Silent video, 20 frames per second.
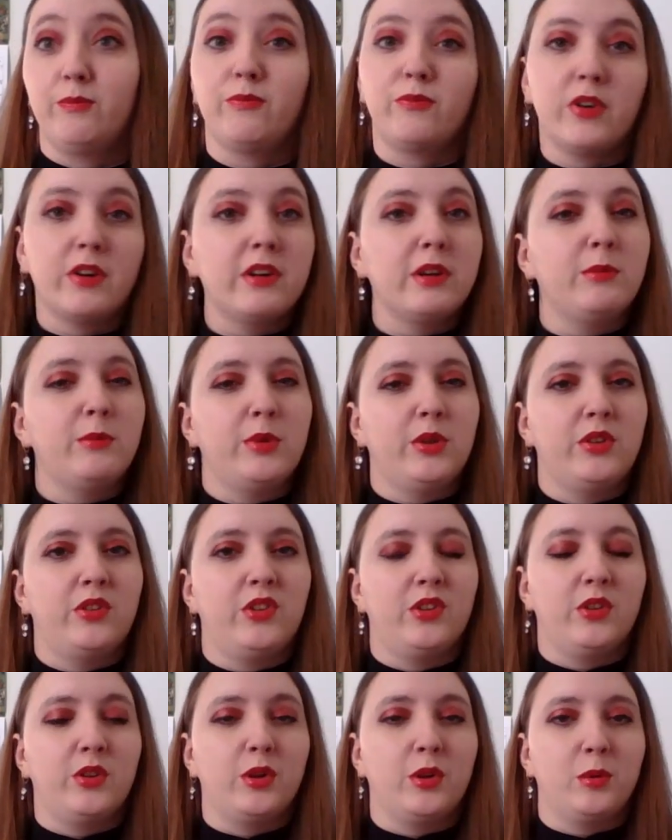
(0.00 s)
very
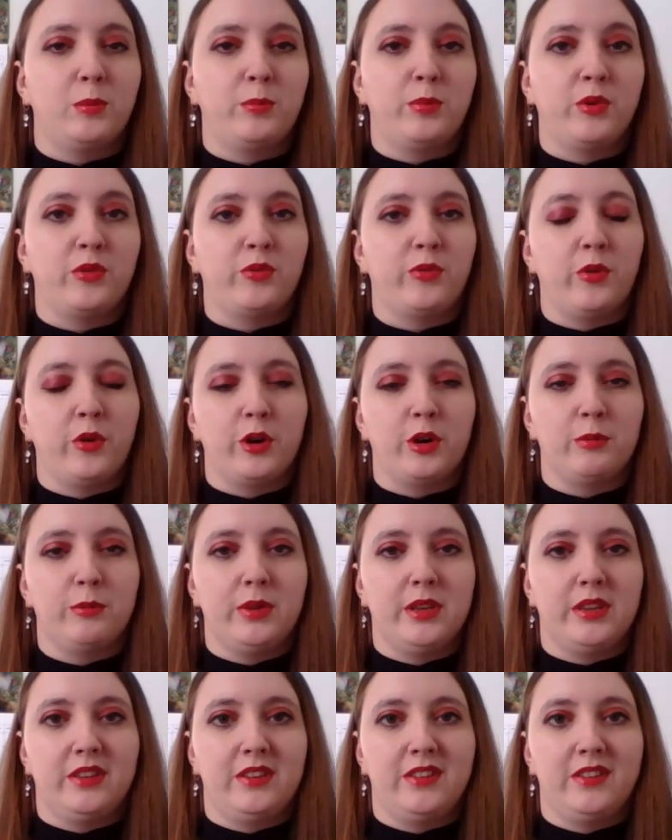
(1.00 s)
musical
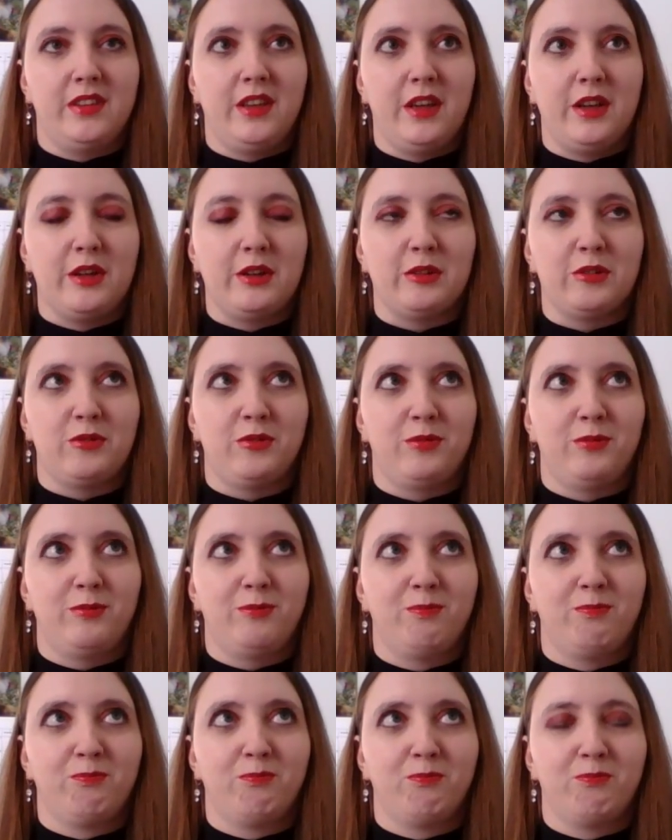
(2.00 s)
performance of
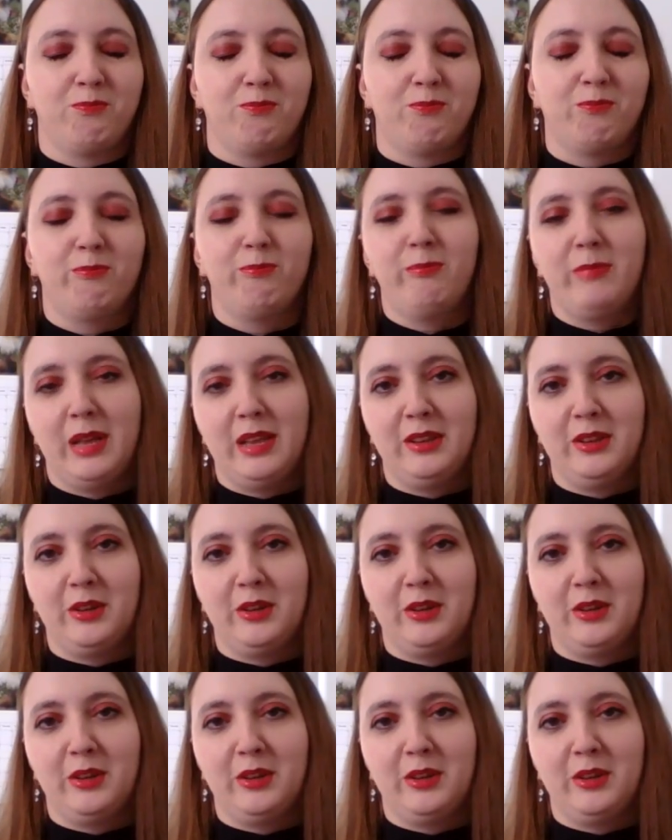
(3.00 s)
My